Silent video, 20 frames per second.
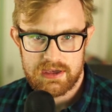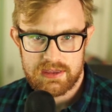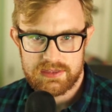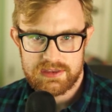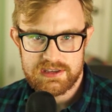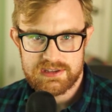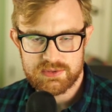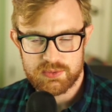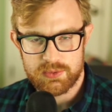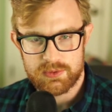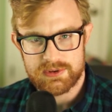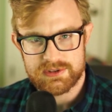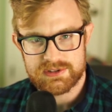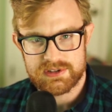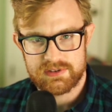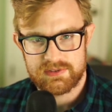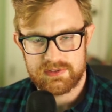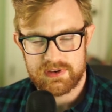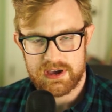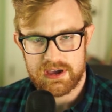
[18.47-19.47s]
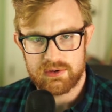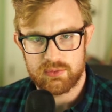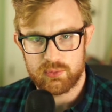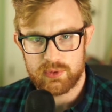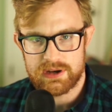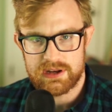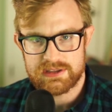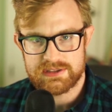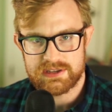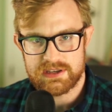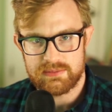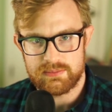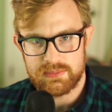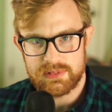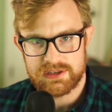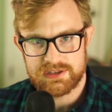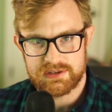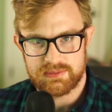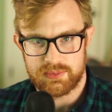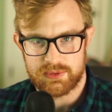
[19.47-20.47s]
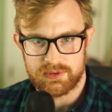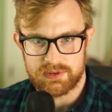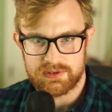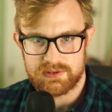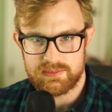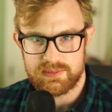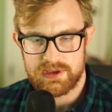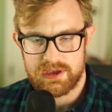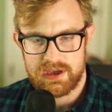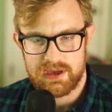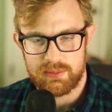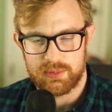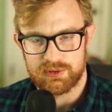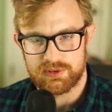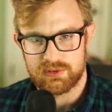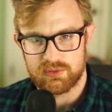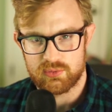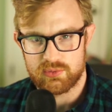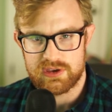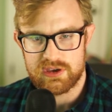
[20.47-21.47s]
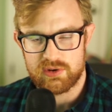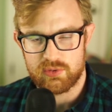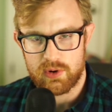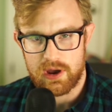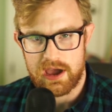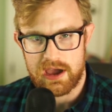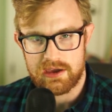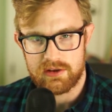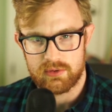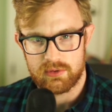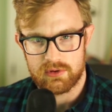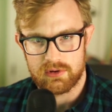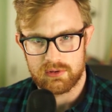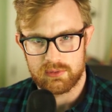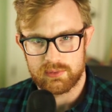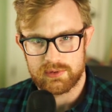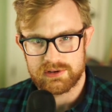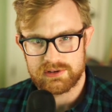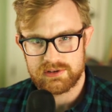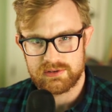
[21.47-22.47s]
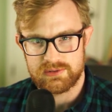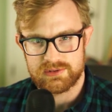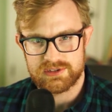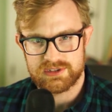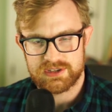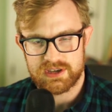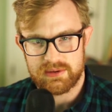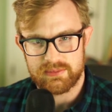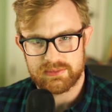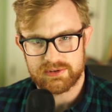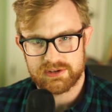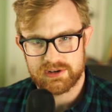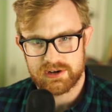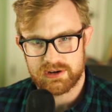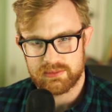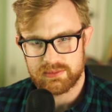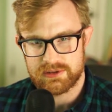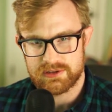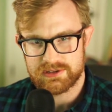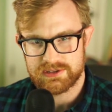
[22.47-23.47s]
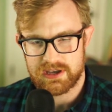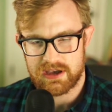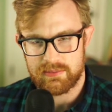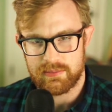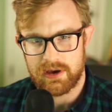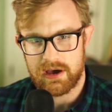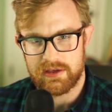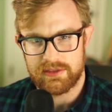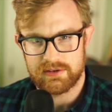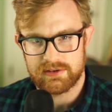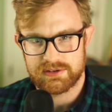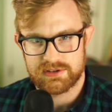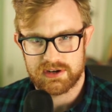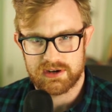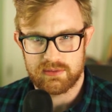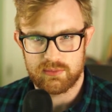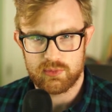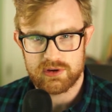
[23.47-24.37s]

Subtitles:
These rules define when it's admissible to be able to rewrite or reduce some term to some other term.